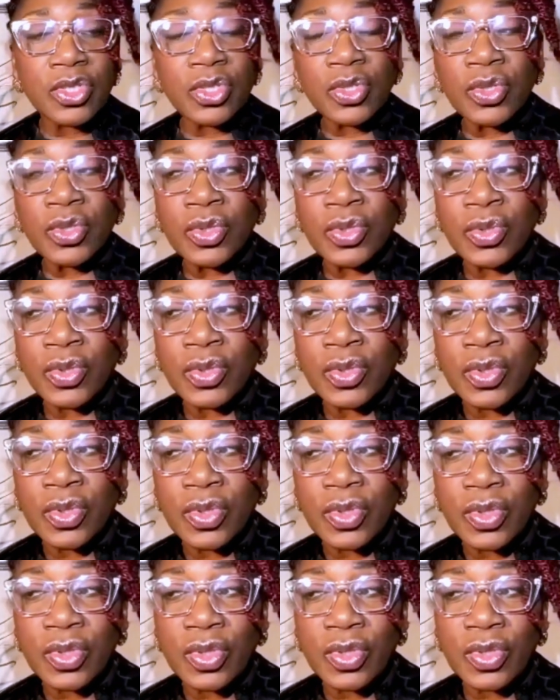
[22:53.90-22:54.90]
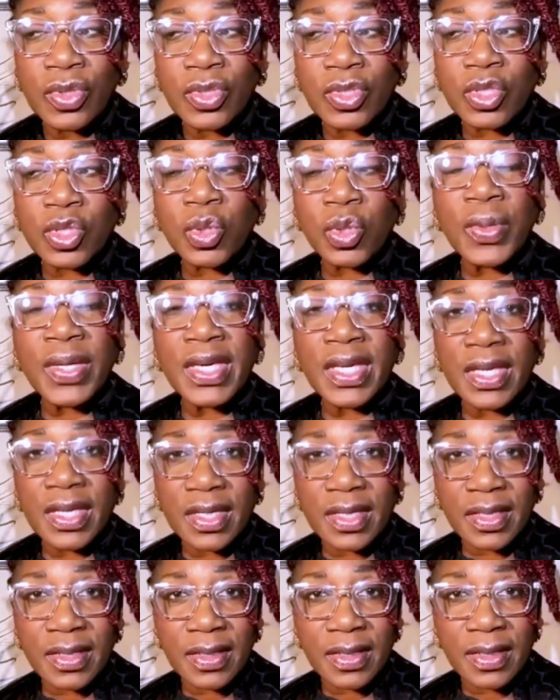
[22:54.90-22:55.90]
to
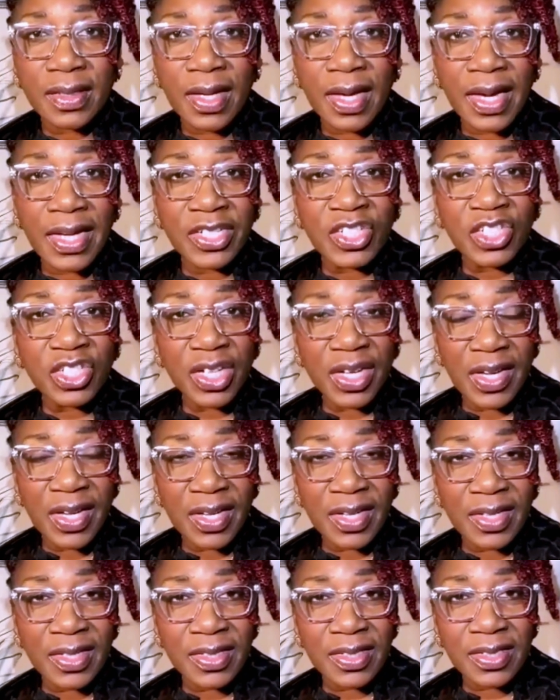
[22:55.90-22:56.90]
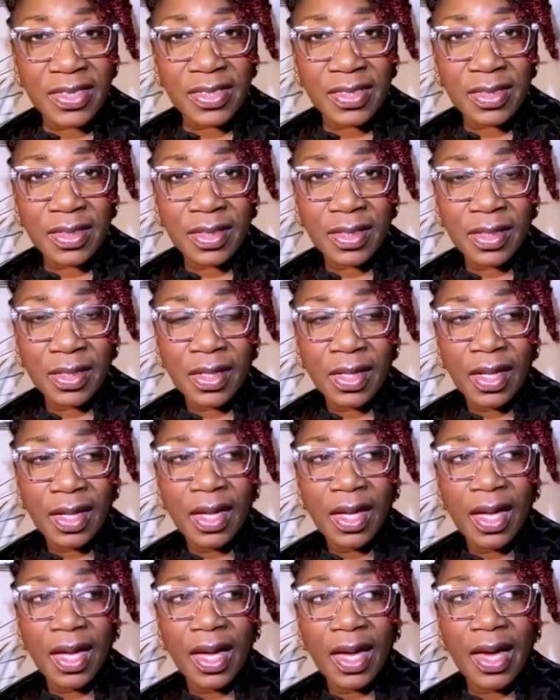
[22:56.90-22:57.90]
tweak and change
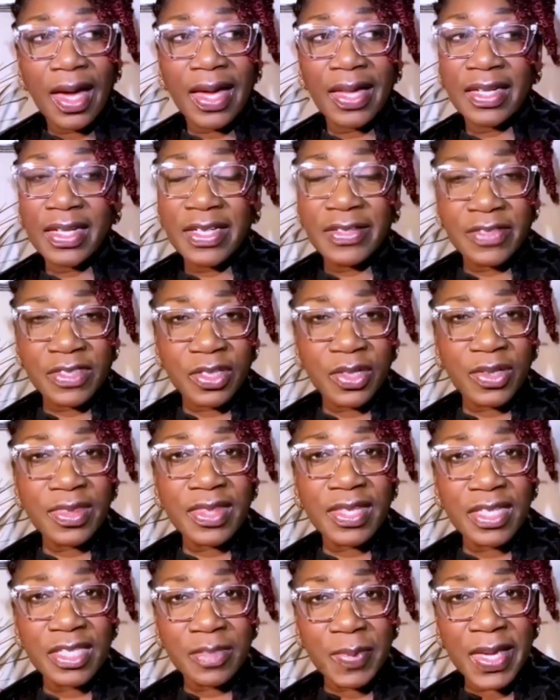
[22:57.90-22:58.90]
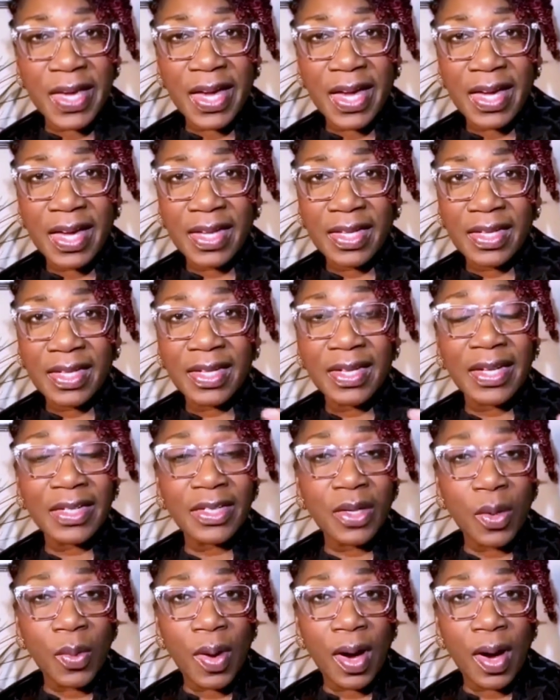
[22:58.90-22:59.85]
and leave certain things behind and let